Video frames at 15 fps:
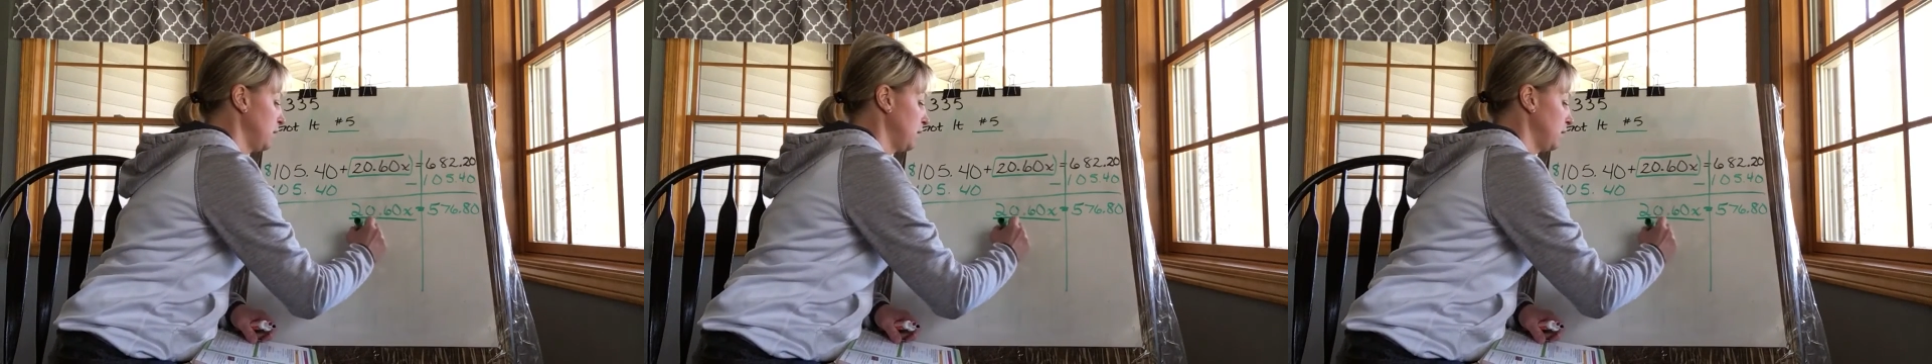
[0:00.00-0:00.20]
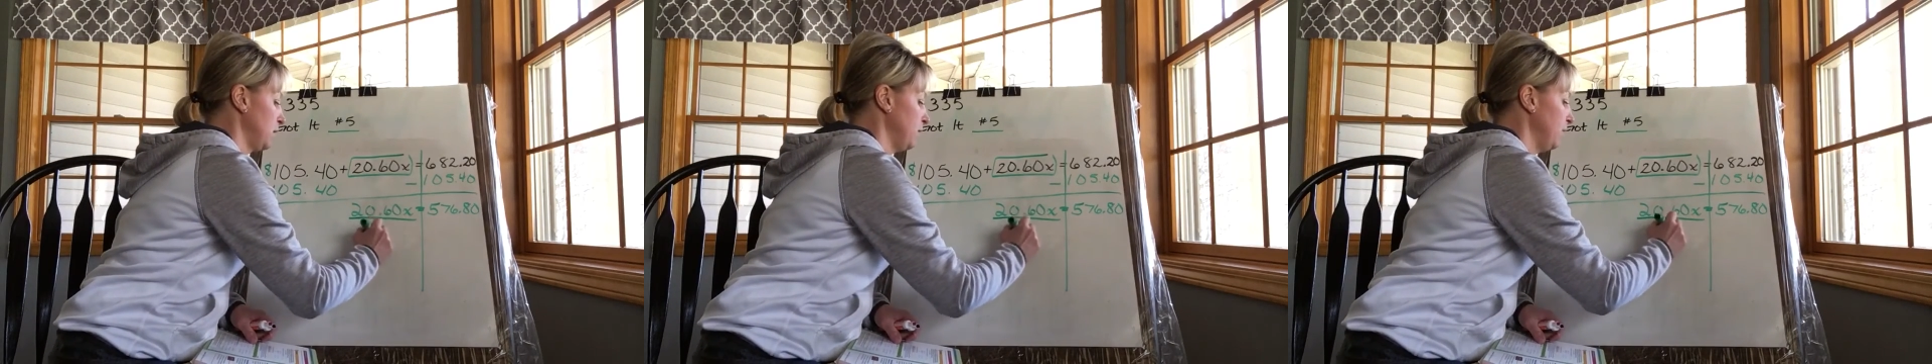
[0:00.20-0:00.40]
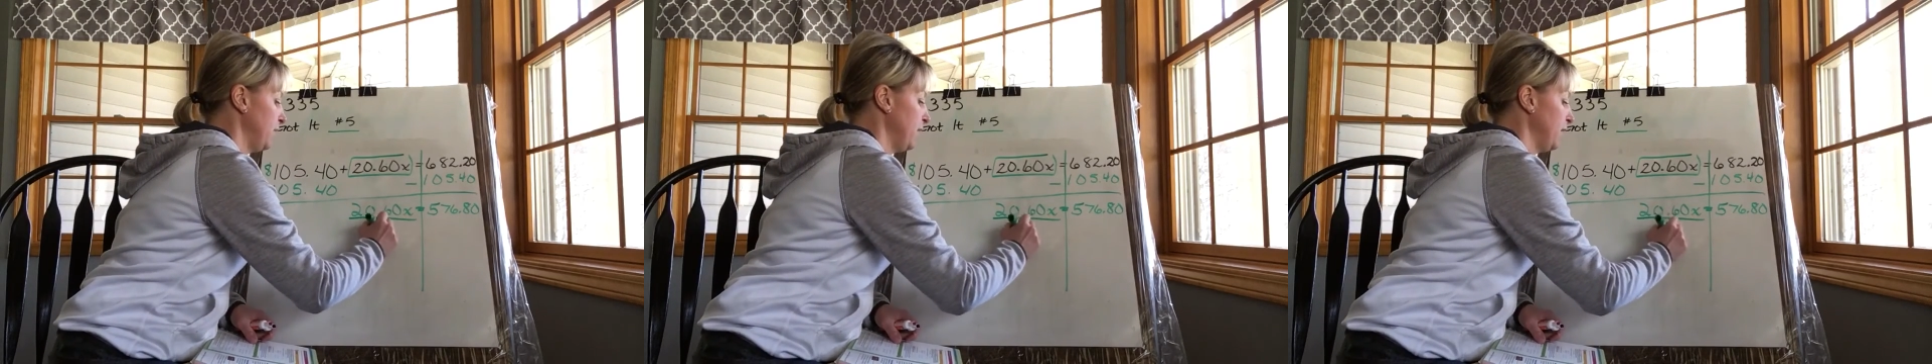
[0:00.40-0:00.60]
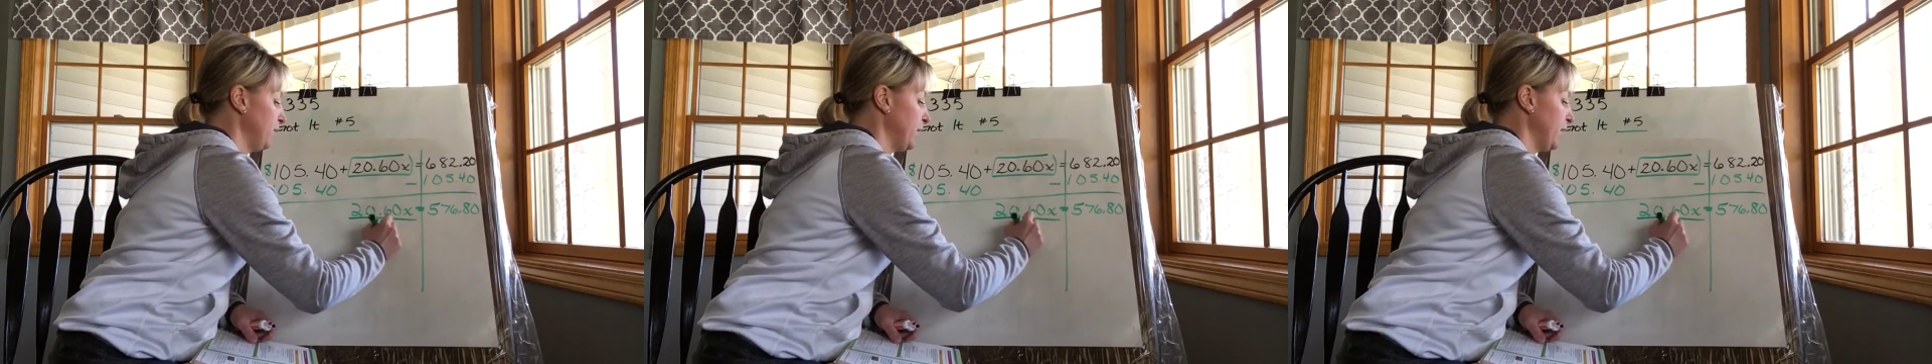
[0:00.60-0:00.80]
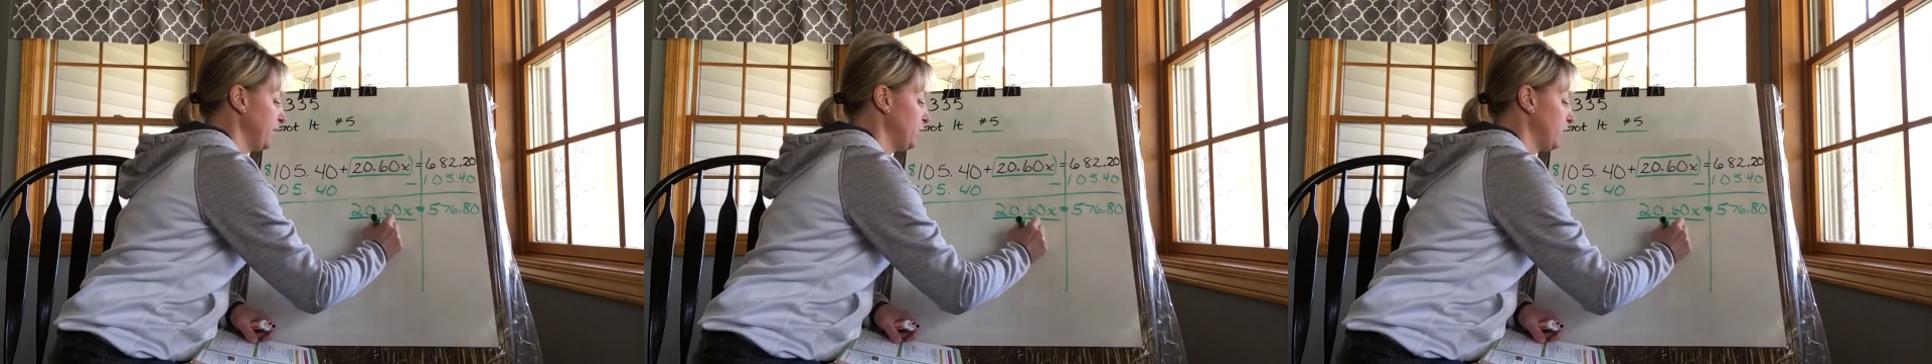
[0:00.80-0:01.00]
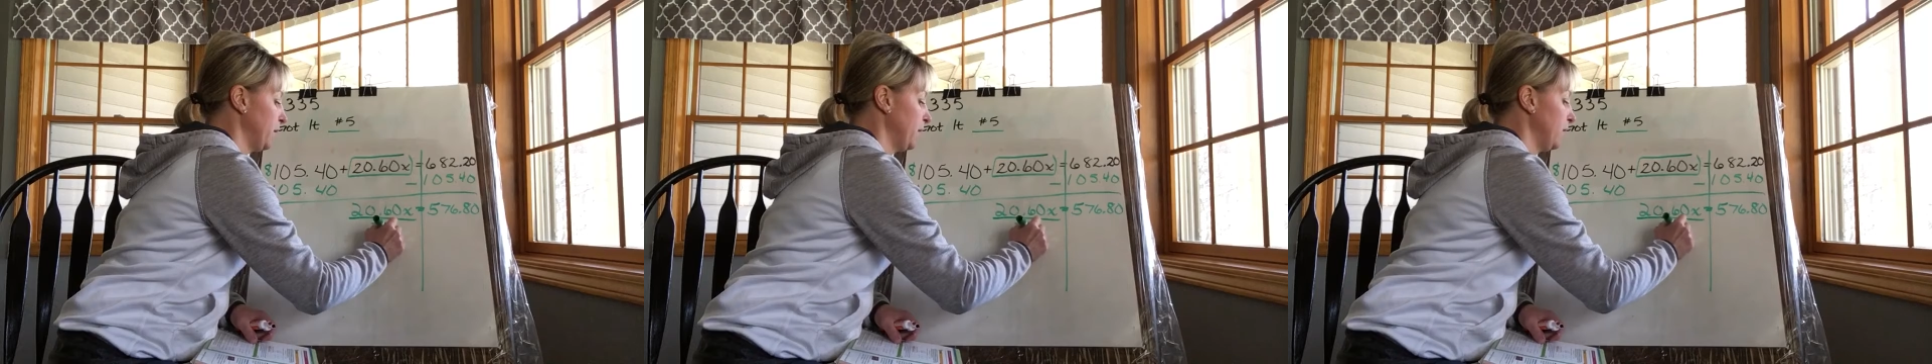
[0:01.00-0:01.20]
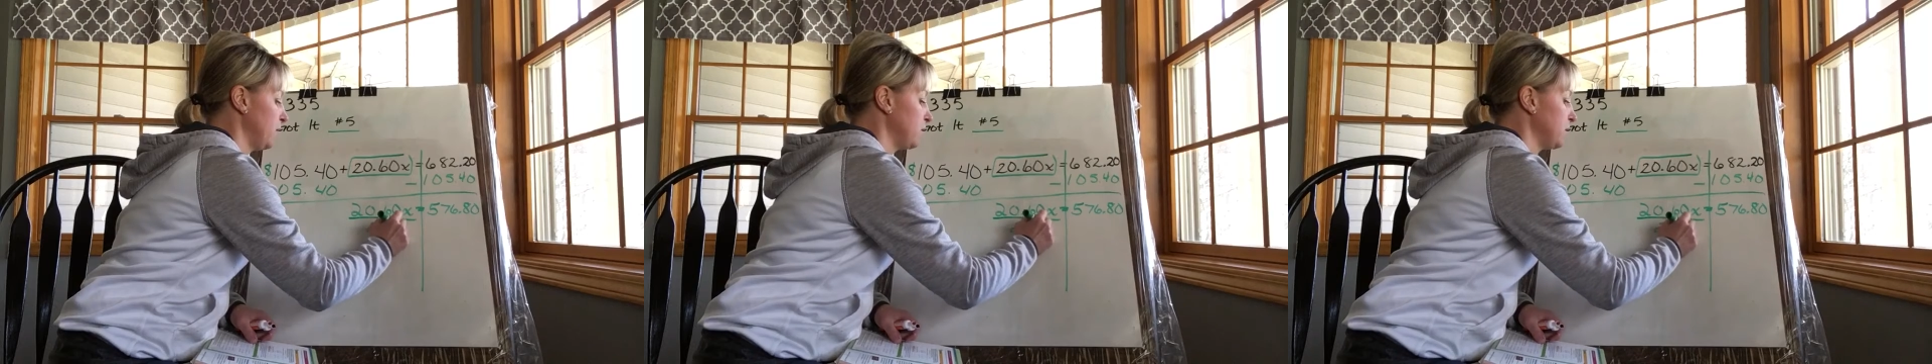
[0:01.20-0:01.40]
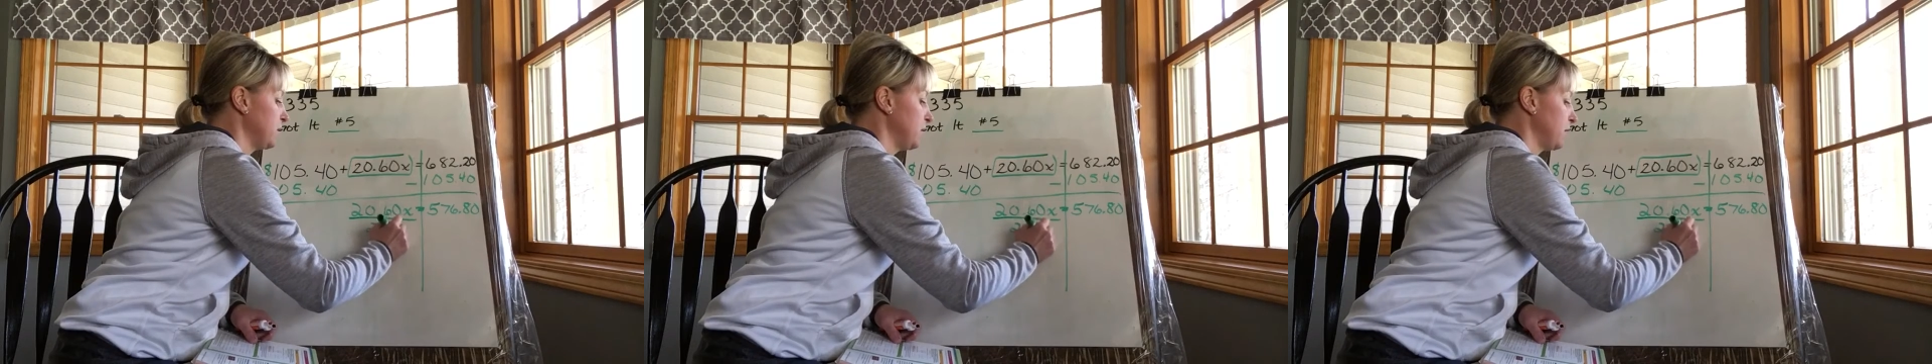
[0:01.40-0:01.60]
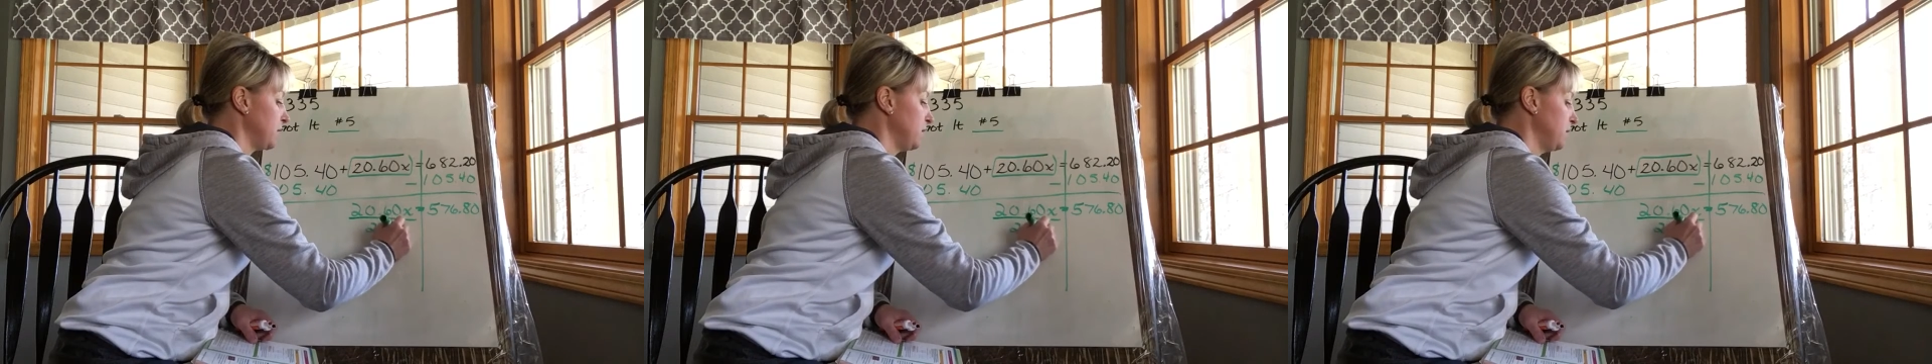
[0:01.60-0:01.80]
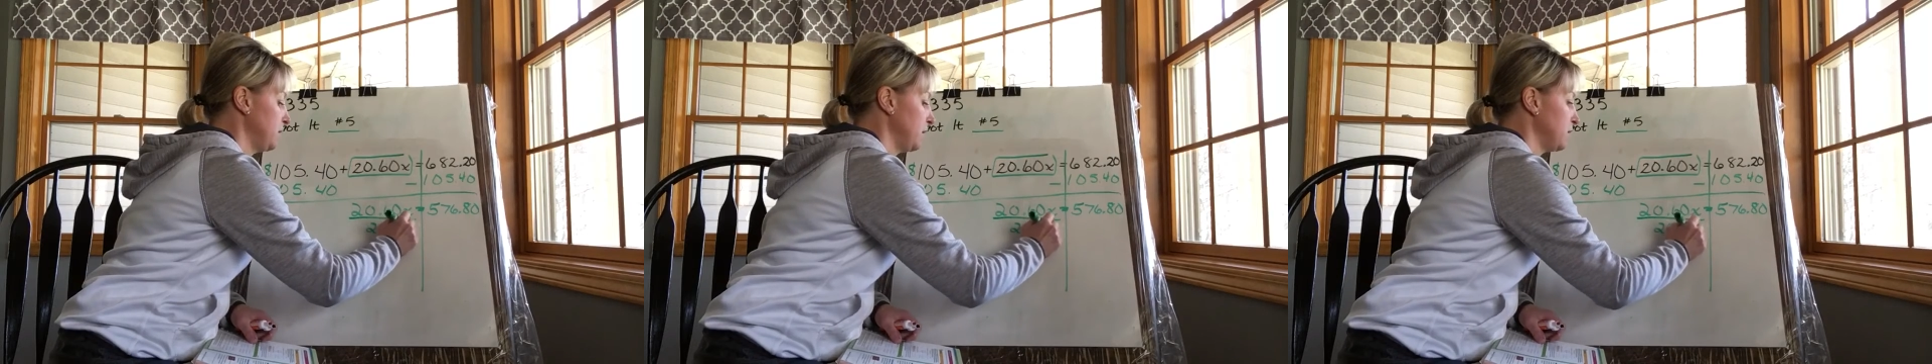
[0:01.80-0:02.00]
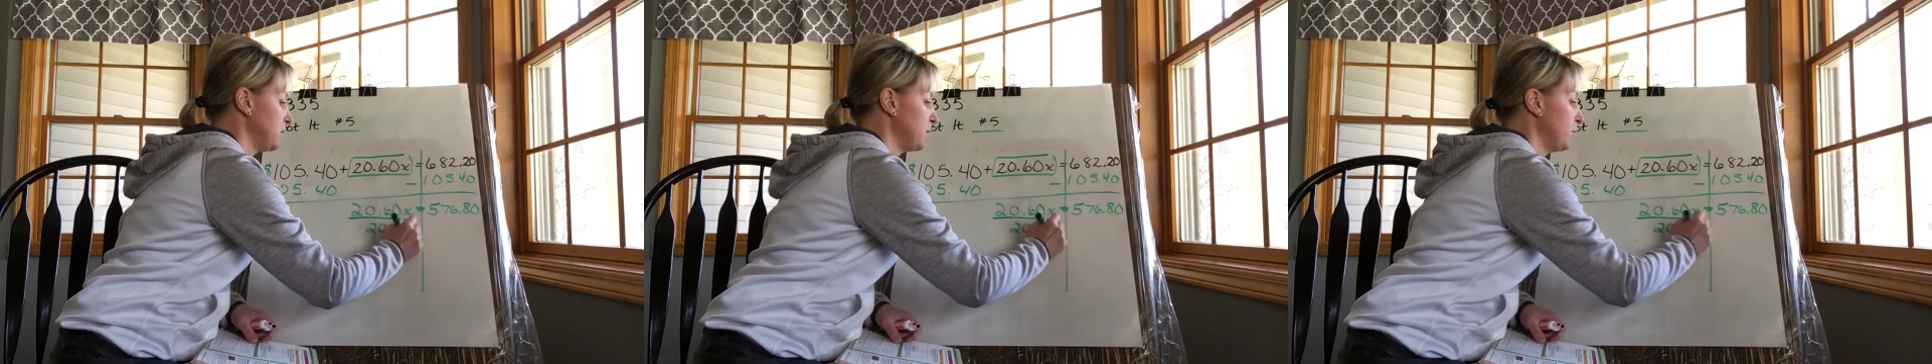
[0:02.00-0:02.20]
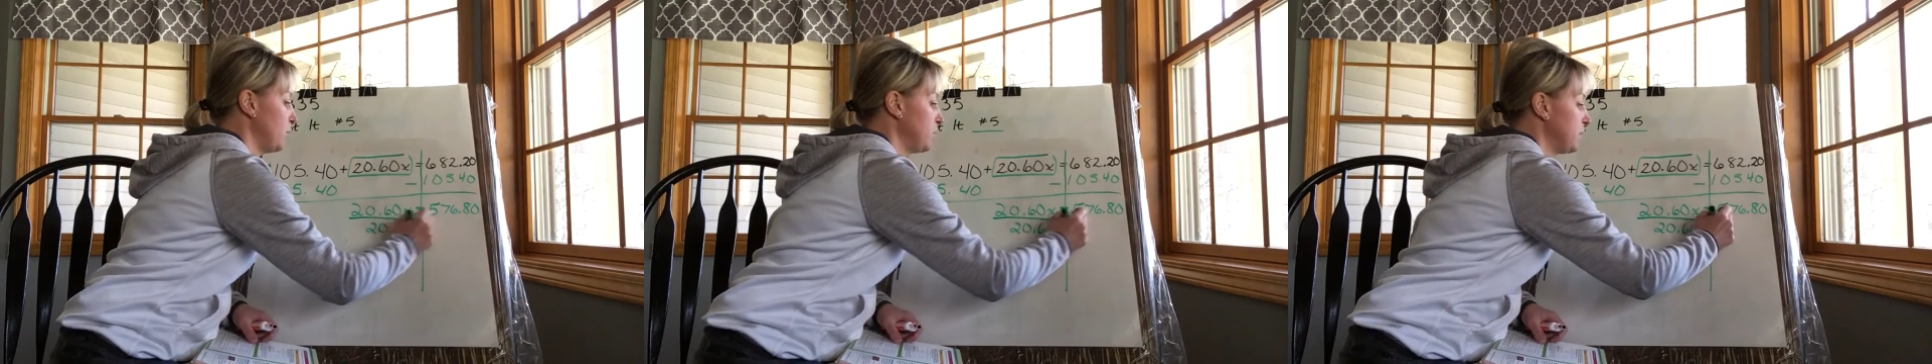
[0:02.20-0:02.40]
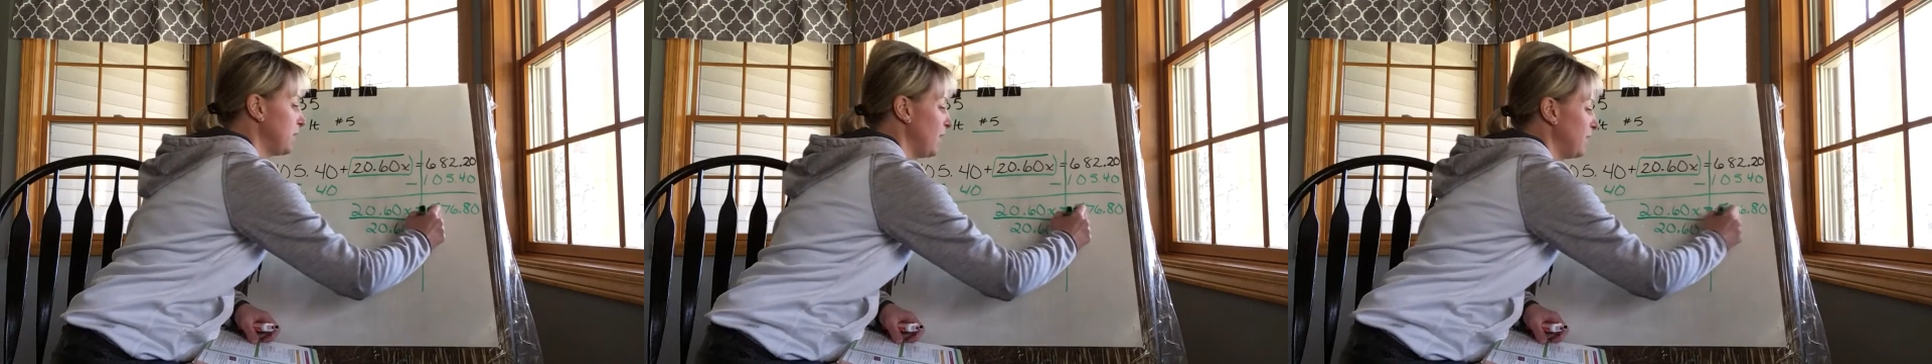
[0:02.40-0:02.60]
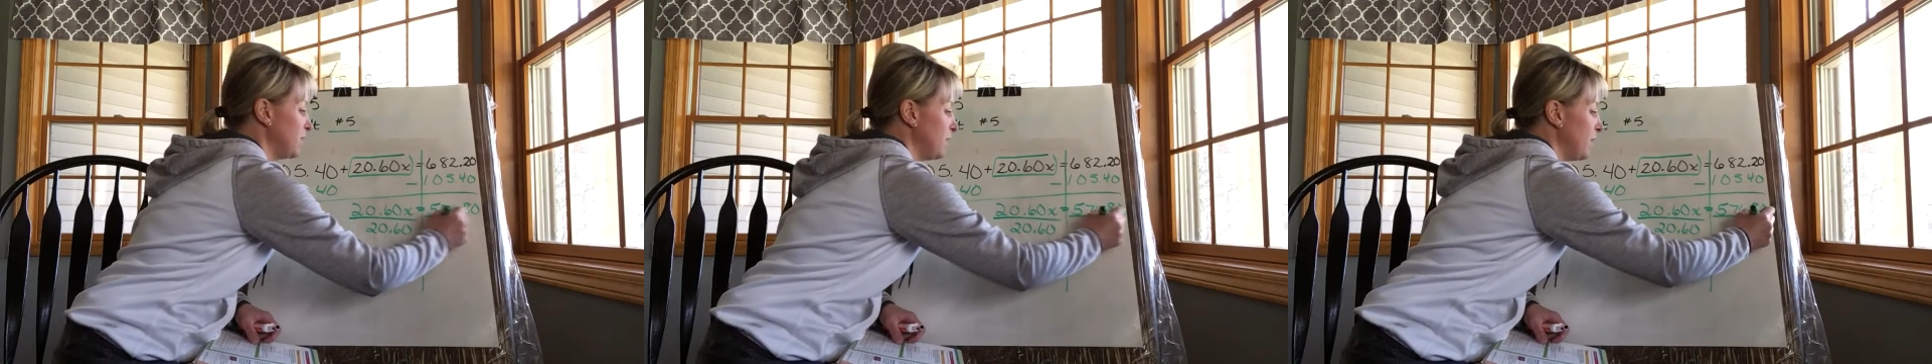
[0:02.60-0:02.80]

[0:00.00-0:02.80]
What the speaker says: and divide by $20.60 to both sides.